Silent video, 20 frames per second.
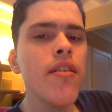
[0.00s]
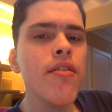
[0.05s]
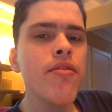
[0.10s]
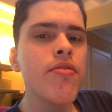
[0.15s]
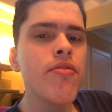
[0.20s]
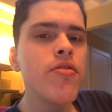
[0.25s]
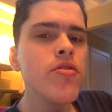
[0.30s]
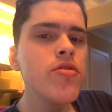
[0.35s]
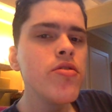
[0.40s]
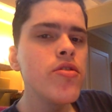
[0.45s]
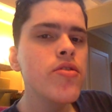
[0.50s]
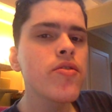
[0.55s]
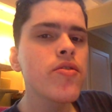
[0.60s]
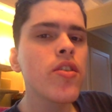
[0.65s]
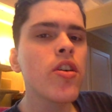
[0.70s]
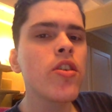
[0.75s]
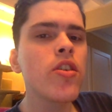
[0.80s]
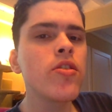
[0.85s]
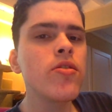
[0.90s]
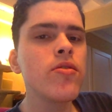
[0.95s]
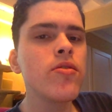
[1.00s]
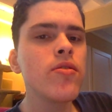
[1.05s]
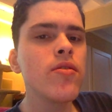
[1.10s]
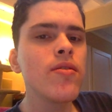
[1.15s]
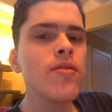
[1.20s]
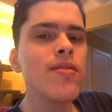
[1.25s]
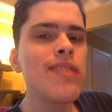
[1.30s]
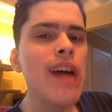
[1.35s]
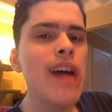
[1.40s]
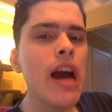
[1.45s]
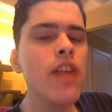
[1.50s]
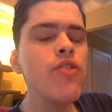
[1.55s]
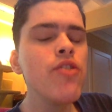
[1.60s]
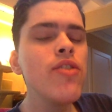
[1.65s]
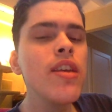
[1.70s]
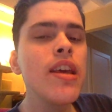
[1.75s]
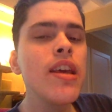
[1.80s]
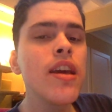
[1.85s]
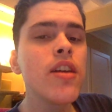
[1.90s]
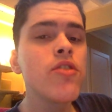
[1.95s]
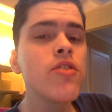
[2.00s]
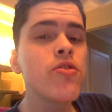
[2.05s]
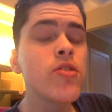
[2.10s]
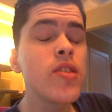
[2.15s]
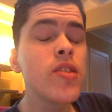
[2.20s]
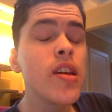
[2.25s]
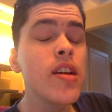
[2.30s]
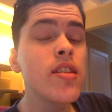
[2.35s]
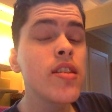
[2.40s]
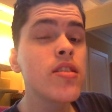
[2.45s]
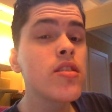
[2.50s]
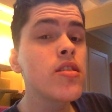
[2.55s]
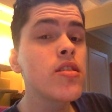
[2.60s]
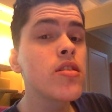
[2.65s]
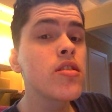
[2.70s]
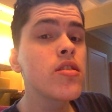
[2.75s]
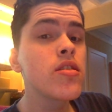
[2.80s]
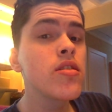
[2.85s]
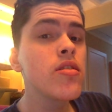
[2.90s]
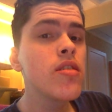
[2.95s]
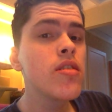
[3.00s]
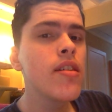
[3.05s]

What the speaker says: First of all, I don't think he understands